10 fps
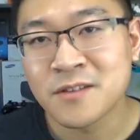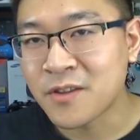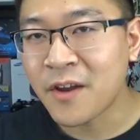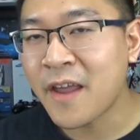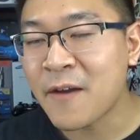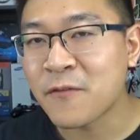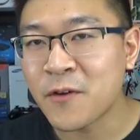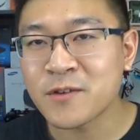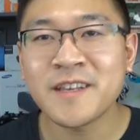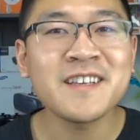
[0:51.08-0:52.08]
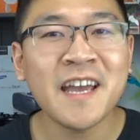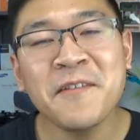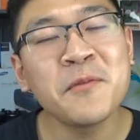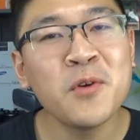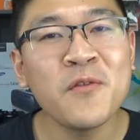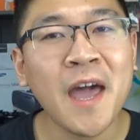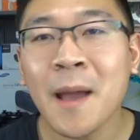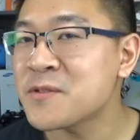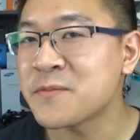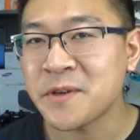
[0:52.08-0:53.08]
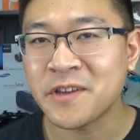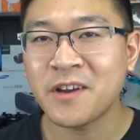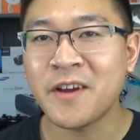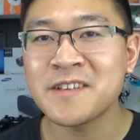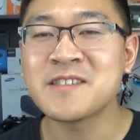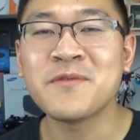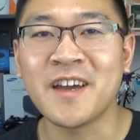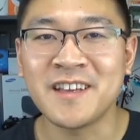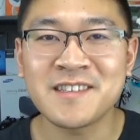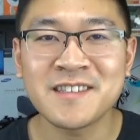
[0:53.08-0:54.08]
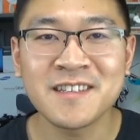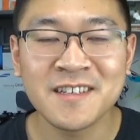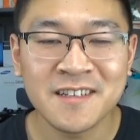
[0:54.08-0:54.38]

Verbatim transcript: So there you have it, folks. That's how you remove apps from your Gear S device.